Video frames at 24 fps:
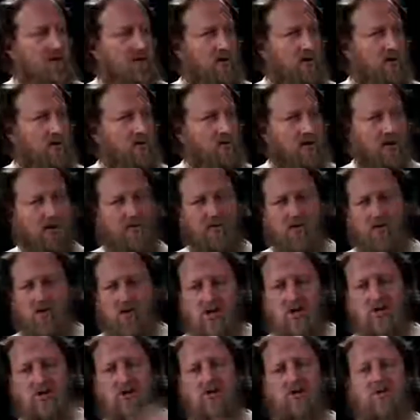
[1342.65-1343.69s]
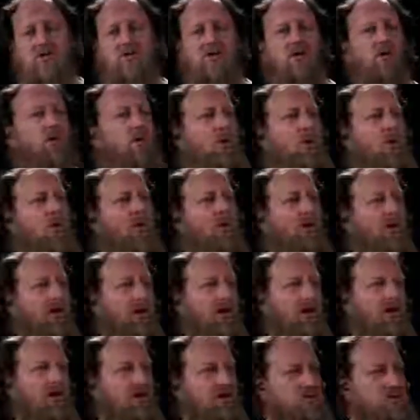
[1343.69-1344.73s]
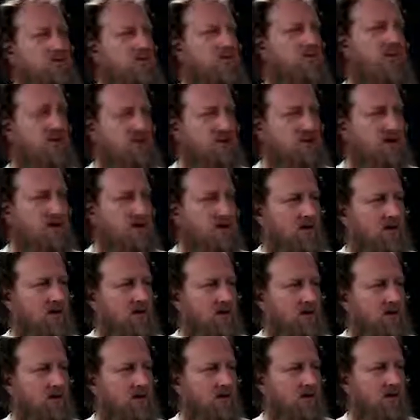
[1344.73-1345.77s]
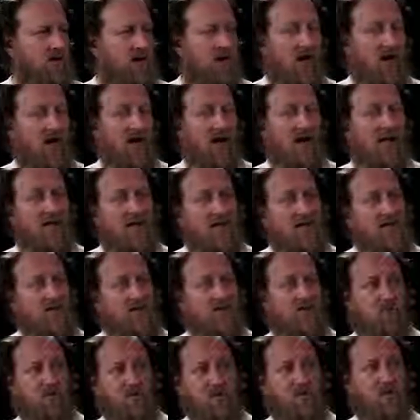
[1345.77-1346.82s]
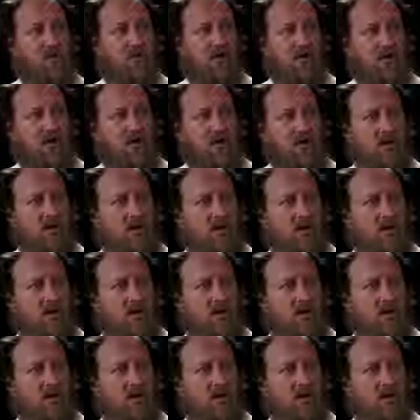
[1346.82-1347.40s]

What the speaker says: And if you just took one thing and just presented it on its own. And that's important.